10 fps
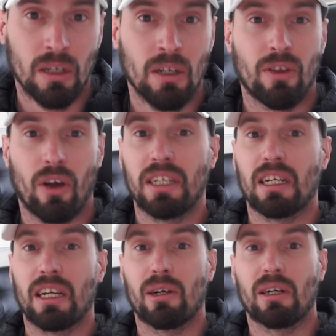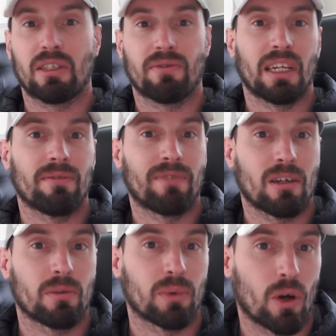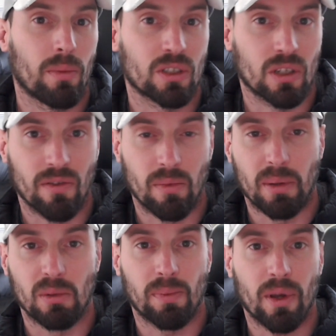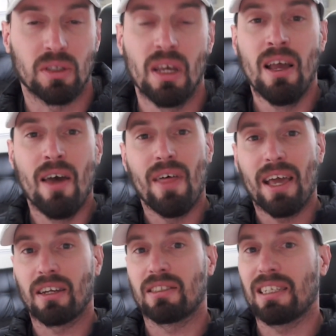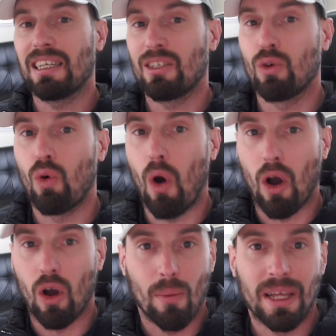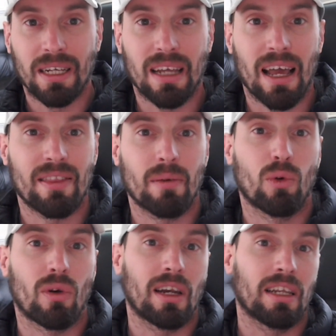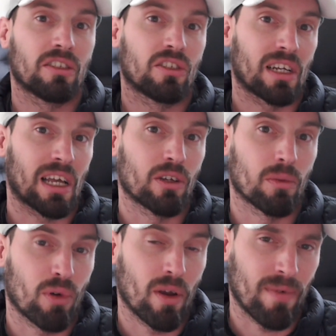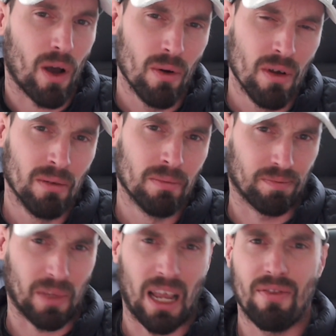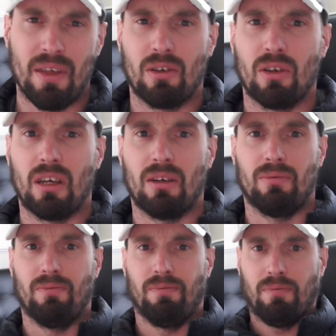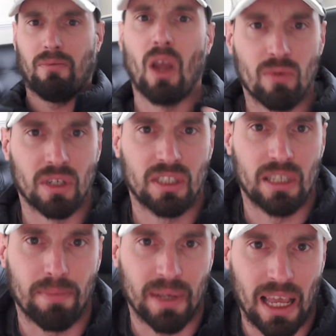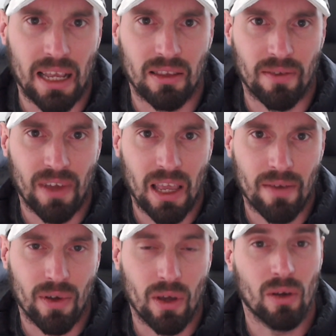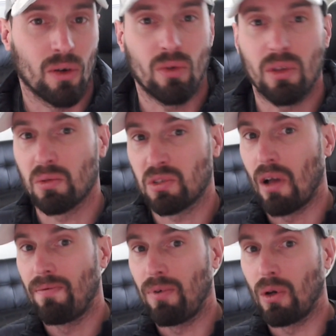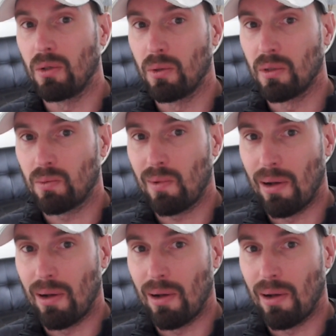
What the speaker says: The idea is if you leave valuable comments on other people's posts, they're going to see your comment and they're more likely to check out your profile, and they're going to reciprocate the favor, or they'll start following you as well.